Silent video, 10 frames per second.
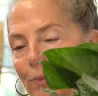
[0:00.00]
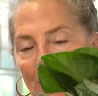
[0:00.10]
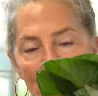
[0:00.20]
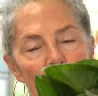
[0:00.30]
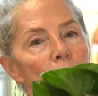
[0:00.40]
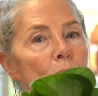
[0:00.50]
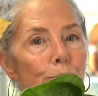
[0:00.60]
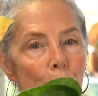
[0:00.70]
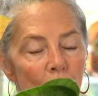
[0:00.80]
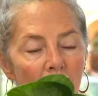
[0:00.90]
Basically, you
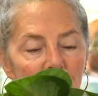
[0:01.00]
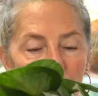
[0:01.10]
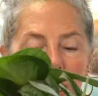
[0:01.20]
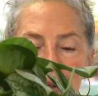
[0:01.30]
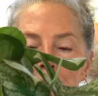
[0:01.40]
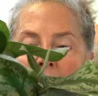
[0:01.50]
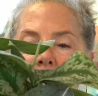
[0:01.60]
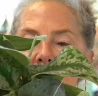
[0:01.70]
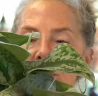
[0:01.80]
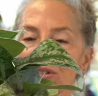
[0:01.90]
pull off yellowing
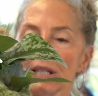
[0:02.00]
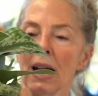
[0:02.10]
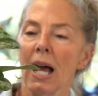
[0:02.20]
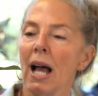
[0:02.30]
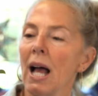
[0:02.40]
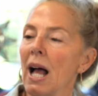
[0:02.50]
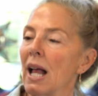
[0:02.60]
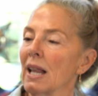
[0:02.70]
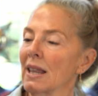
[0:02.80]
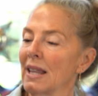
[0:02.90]
leaves,
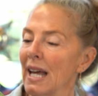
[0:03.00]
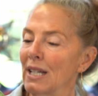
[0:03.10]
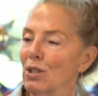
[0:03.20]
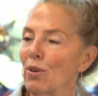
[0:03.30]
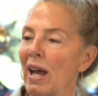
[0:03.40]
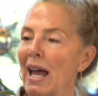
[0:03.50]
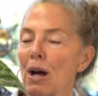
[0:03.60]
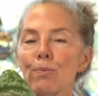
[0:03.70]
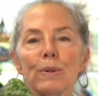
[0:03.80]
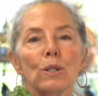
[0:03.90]
let it dry
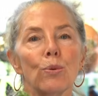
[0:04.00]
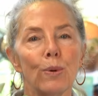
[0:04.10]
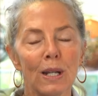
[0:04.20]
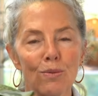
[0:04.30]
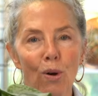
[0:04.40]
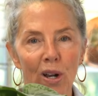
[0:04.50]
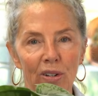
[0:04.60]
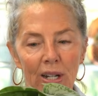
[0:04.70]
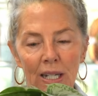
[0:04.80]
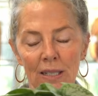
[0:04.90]
out between
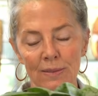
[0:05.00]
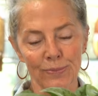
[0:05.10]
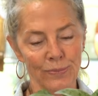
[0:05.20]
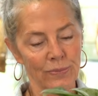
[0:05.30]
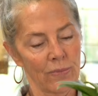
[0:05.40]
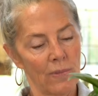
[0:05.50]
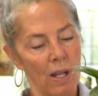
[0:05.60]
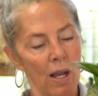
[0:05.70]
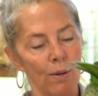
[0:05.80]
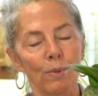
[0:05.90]
watering,
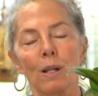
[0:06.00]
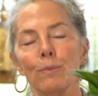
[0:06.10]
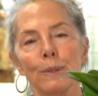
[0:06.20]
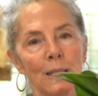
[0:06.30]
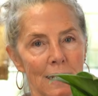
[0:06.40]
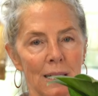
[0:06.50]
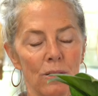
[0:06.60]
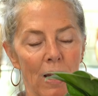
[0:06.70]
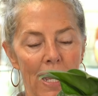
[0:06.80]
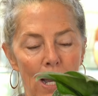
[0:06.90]
completely
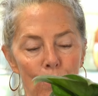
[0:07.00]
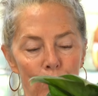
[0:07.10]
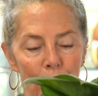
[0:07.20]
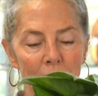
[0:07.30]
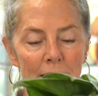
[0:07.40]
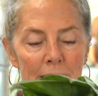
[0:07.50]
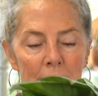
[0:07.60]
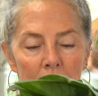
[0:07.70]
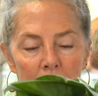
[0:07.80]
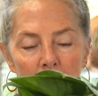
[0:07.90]
dry out really,
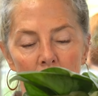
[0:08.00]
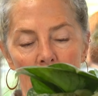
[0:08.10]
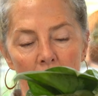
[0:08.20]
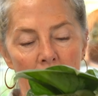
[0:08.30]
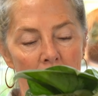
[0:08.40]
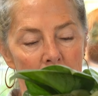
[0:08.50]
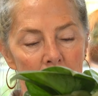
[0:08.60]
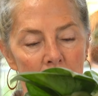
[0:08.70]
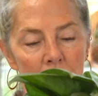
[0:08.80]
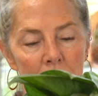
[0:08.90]

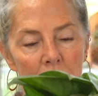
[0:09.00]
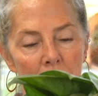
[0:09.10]
and